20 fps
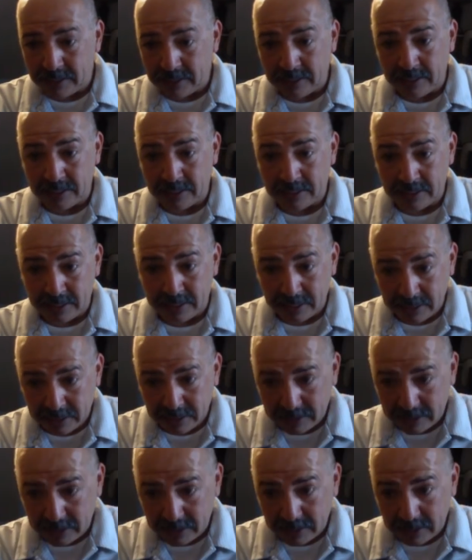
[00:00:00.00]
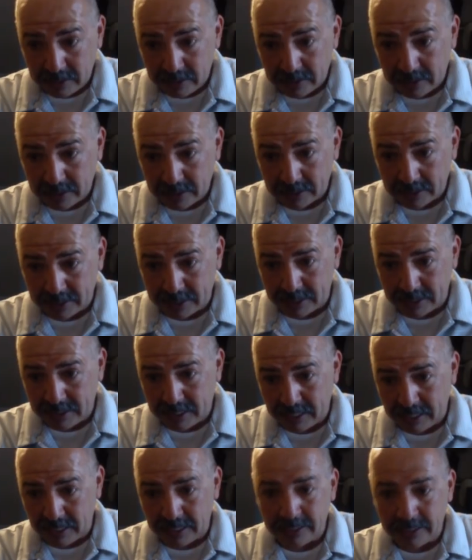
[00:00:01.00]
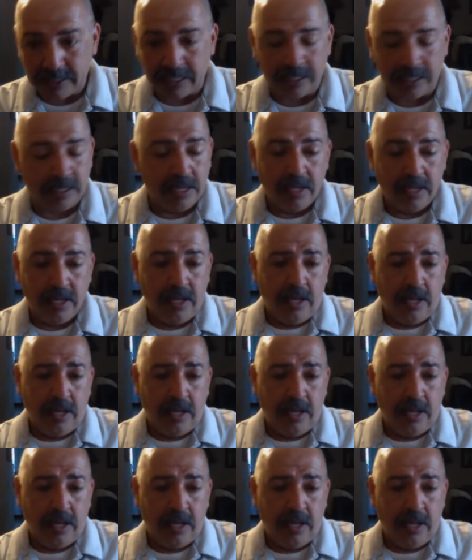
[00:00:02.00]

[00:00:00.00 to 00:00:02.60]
existing listing?